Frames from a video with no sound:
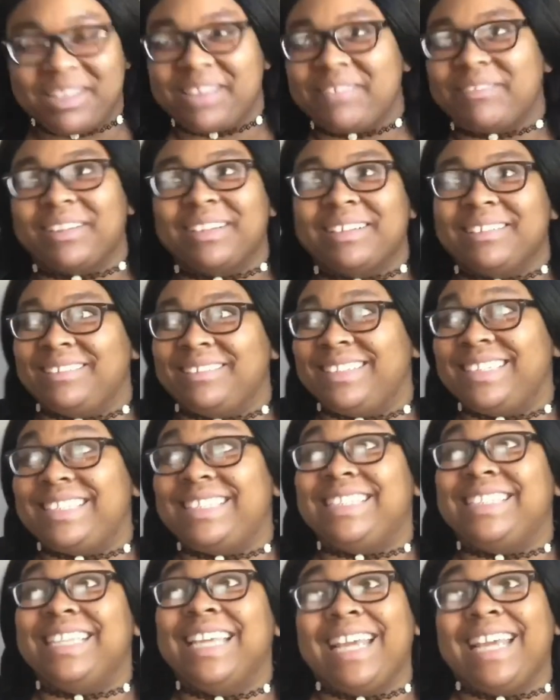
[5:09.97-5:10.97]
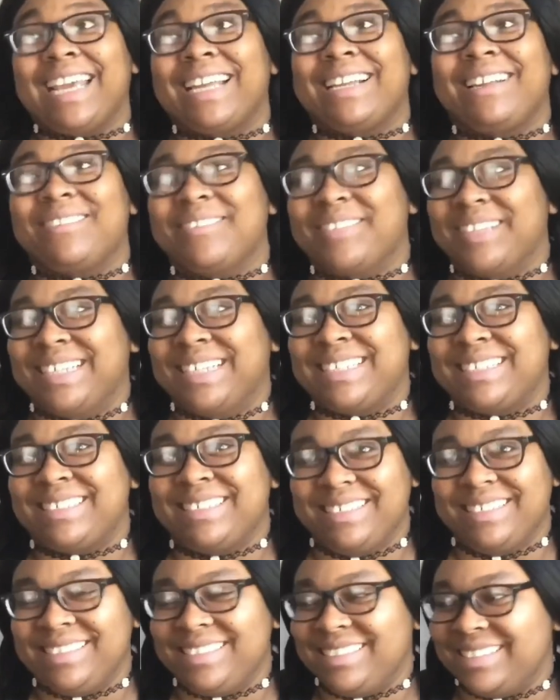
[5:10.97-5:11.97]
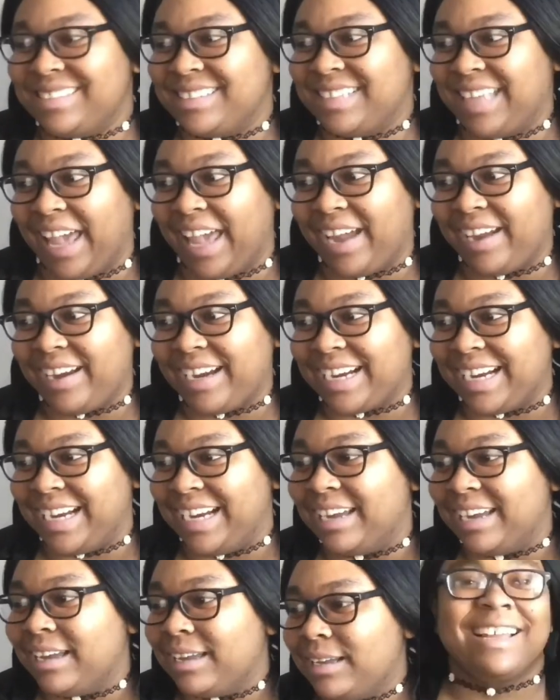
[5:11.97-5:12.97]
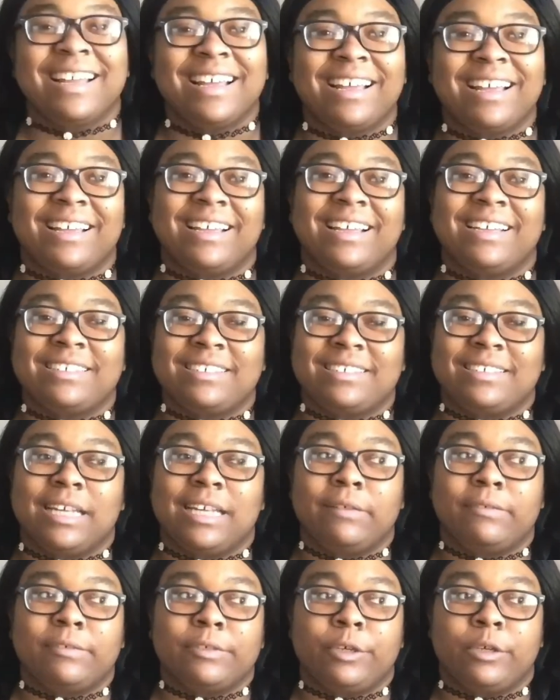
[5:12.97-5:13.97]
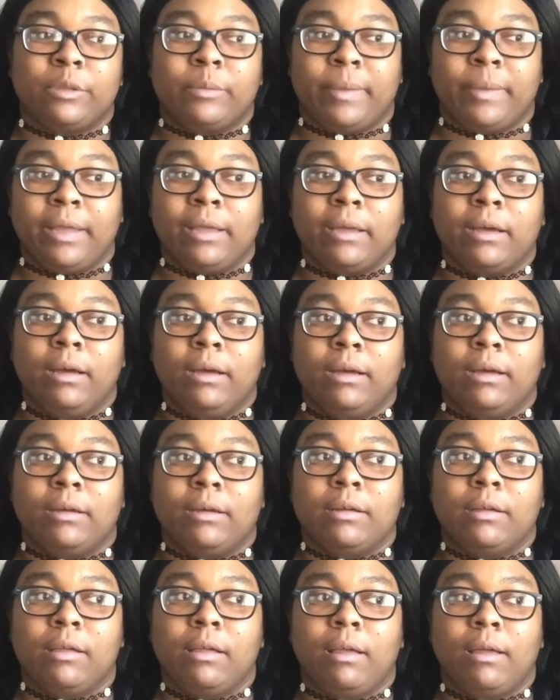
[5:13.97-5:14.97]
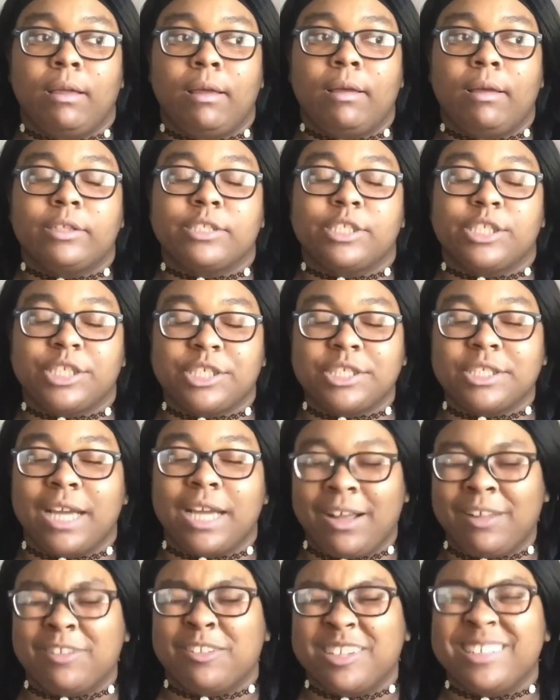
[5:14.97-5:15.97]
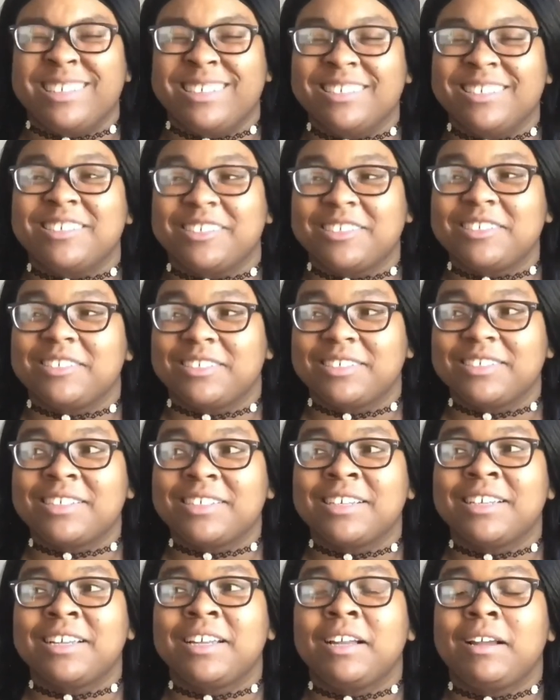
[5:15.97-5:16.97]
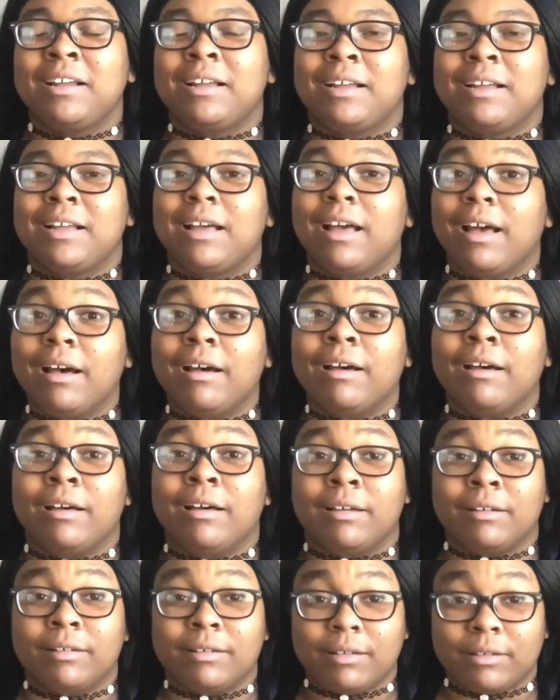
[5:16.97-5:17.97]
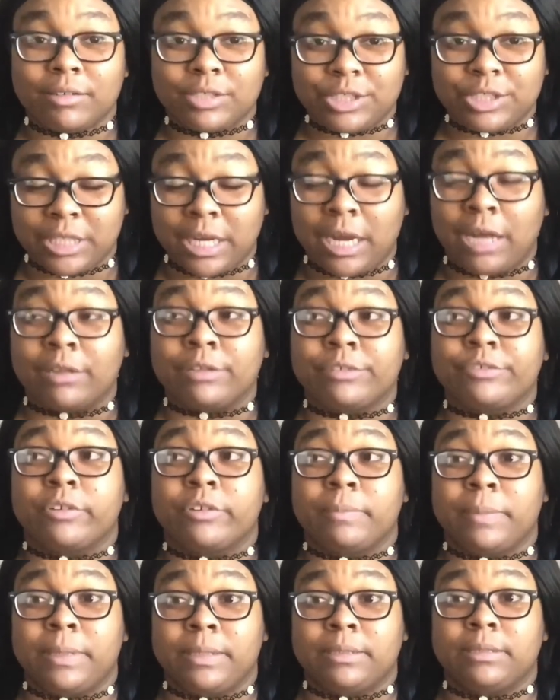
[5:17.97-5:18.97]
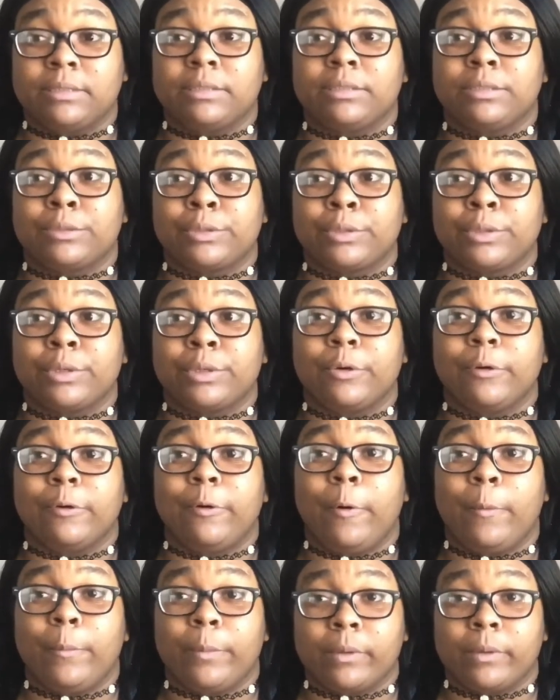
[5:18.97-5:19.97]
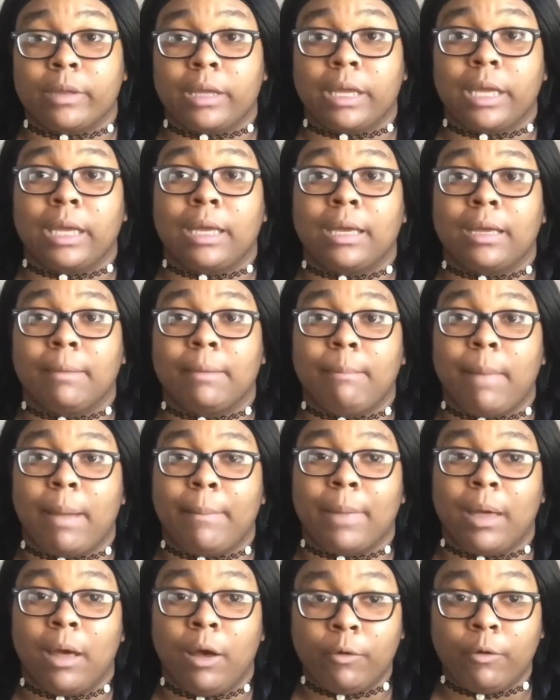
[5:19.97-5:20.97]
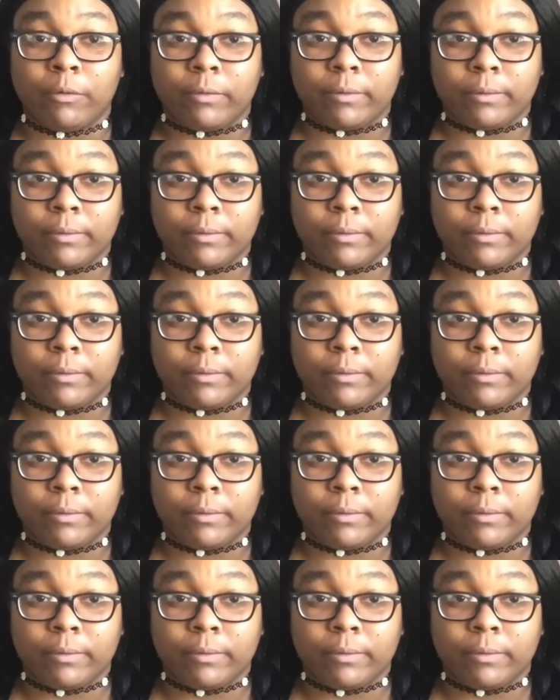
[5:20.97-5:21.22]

even thinking of it's scary. It's definitely gonna be a challenge. A challenge for me to start opening my mouth